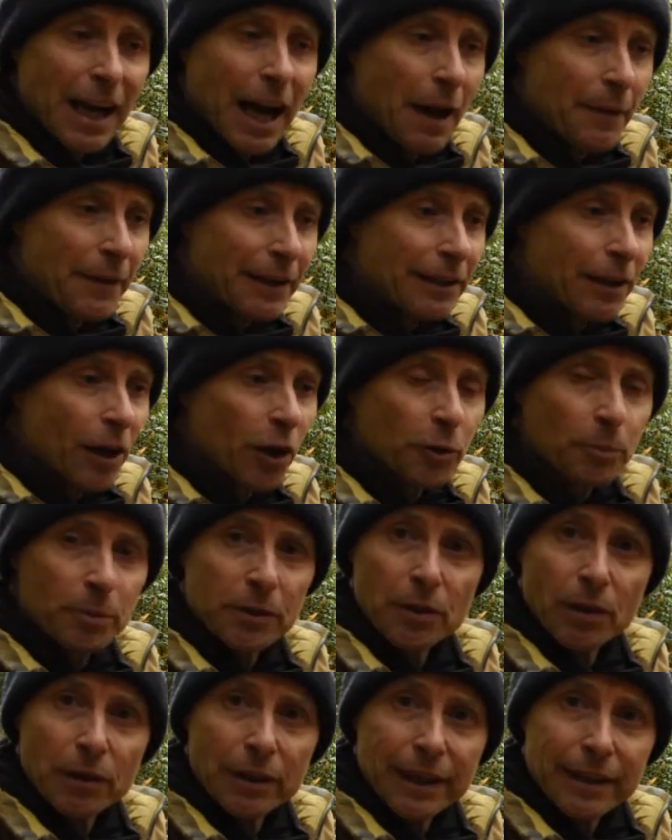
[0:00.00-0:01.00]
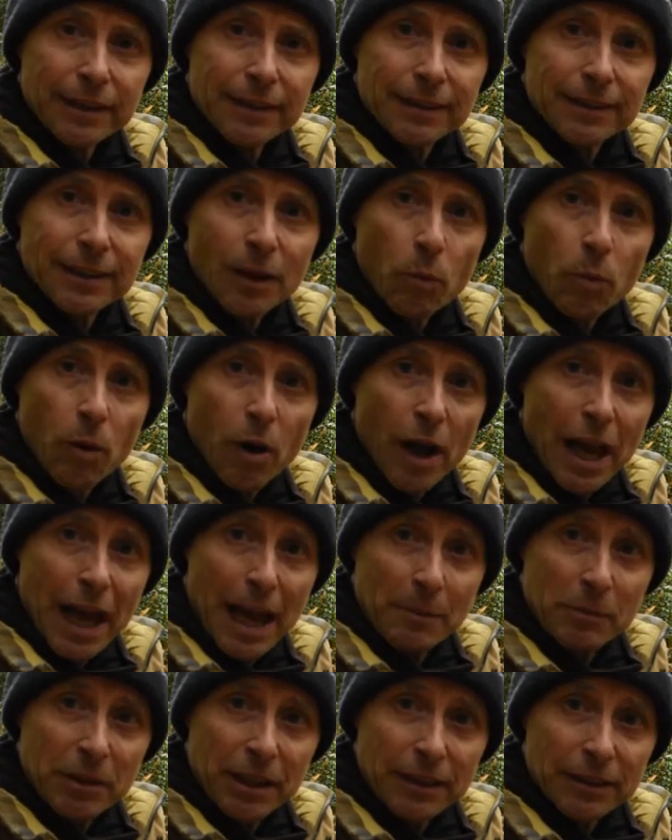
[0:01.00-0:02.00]
And then last but not least, what I
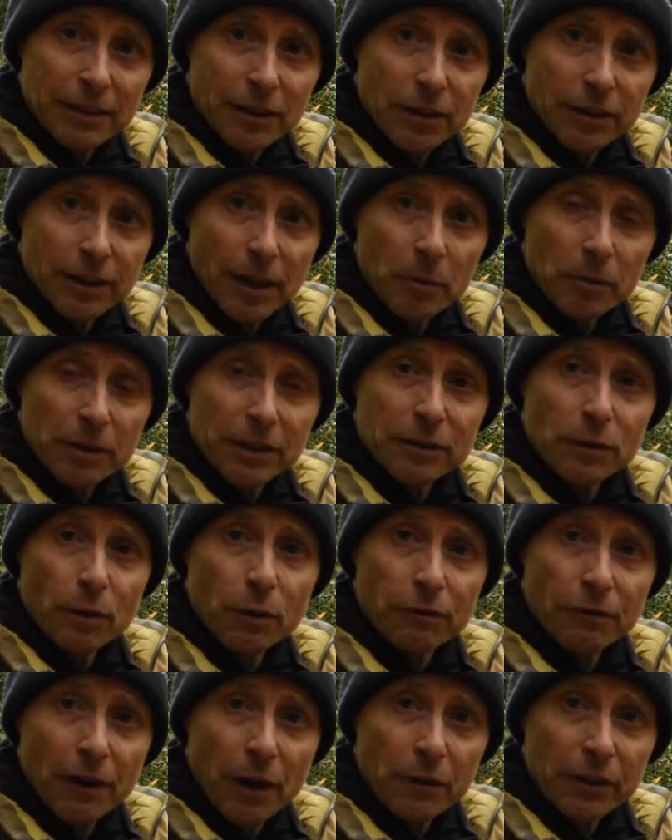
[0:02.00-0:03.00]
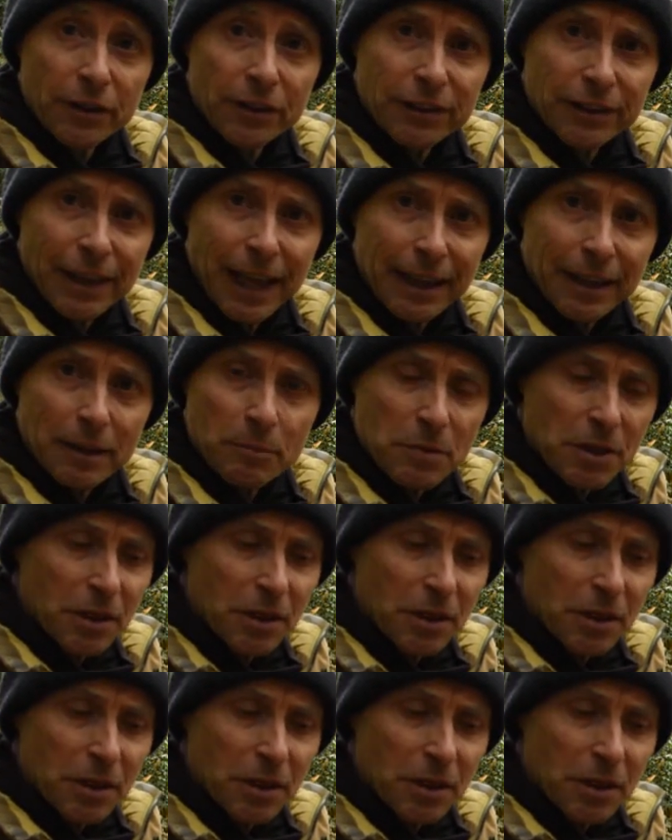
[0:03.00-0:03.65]
am going to do is I'm going to do a focus stack,